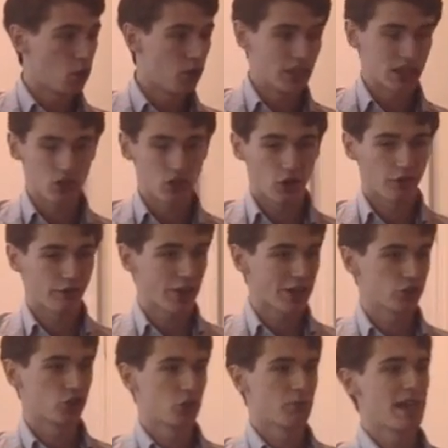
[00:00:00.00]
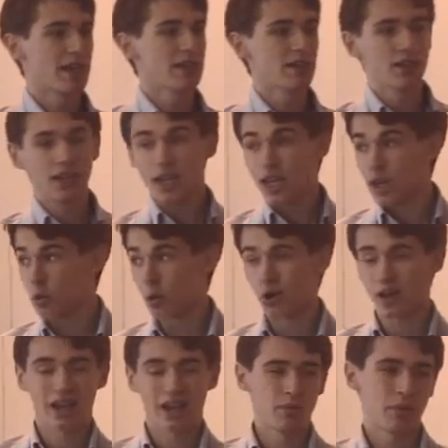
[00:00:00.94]
bought, and it's not a fresh domain. You
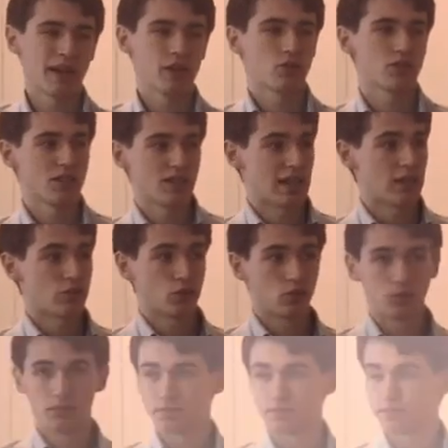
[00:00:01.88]
won't get any penalties at all.